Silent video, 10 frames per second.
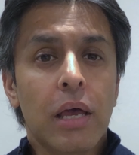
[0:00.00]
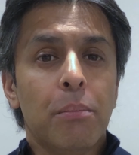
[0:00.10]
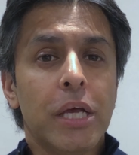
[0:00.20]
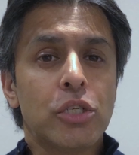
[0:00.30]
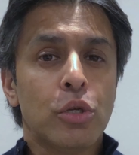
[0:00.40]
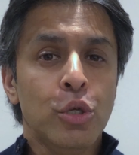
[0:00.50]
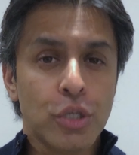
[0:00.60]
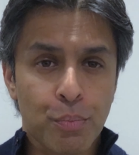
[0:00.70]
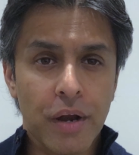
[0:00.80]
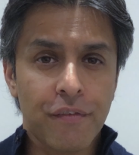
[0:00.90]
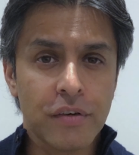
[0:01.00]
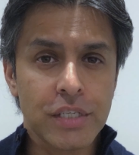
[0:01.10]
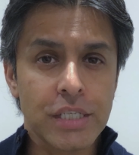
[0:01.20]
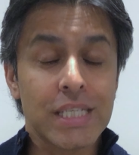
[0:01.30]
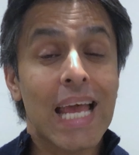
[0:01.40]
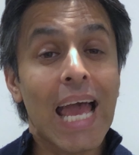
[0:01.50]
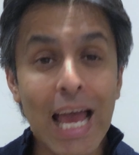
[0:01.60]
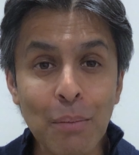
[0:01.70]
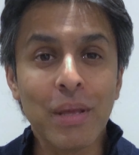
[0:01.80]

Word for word: based on user preferences and